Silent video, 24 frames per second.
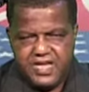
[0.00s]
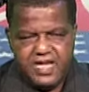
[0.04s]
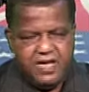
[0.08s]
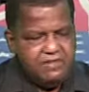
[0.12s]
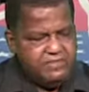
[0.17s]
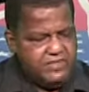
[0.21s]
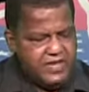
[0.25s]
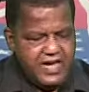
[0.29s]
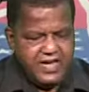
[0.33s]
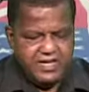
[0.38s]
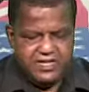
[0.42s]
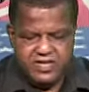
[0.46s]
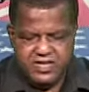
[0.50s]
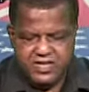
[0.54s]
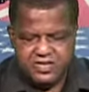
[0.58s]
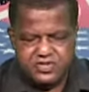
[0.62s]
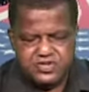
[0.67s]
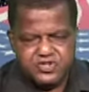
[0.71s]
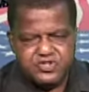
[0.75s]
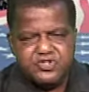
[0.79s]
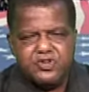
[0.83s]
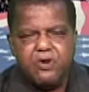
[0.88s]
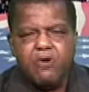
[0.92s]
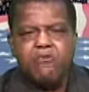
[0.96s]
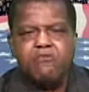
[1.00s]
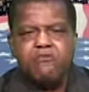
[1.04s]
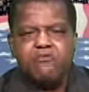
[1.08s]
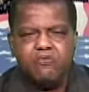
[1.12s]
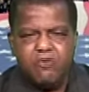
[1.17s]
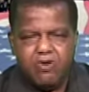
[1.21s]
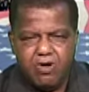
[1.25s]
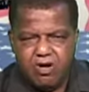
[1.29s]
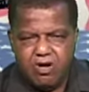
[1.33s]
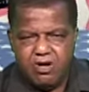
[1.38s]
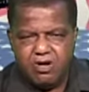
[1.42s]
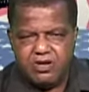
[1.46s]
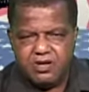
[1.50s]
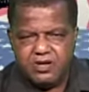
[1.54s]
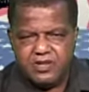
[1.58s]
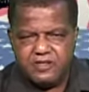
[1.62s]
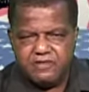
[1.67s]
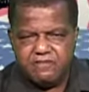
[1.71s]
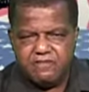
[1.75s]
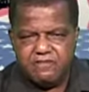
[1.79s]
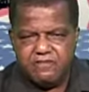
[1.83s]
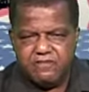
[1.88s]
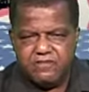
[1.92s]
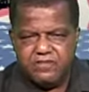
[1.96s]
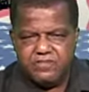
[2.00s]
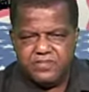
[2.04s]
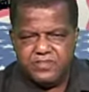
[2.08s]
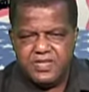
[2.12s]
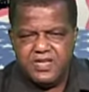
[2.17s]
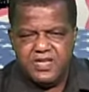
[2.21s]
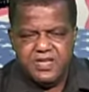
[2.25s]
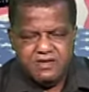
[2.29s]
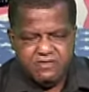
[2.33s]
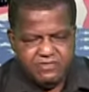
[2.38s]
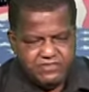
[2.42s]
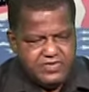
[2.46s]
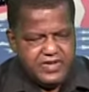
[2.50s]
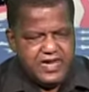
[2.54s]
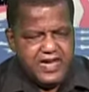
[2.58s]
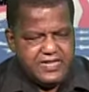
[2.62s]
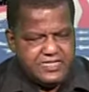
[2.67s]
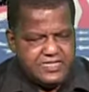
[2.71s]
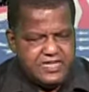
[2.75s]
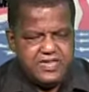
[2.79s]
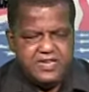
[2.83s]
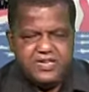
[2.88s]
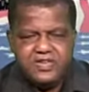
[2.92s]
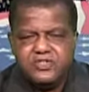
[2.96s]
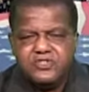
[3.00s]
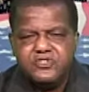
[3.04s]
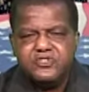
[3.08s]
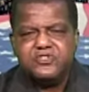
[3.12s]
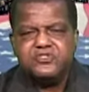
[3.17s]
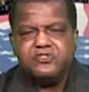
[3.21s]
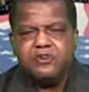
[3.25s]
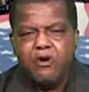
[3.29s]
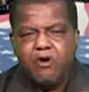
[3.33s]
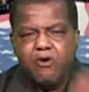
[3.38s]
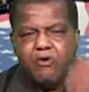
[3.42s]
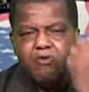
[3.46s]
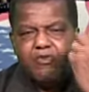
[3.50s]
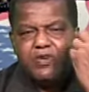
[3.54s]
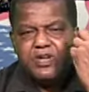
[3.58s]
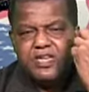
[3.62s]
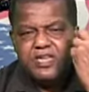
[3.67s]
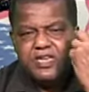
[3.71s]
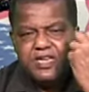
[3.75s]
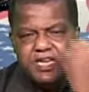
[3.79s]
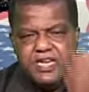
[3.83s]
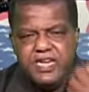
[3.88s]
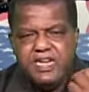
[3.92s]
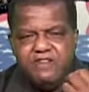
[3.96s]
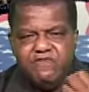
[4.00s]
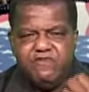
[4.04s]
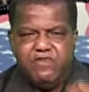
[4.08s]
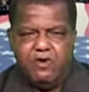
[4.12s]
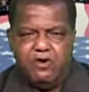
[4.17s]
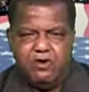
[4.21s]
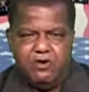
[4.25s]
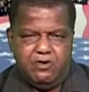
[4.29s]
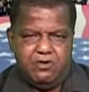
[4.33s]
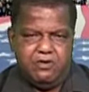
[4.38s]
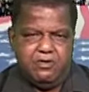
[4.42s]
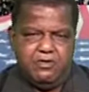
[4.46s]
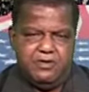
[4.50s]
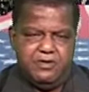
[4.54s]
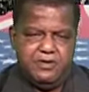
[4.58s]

That is so wrong. That is so evil.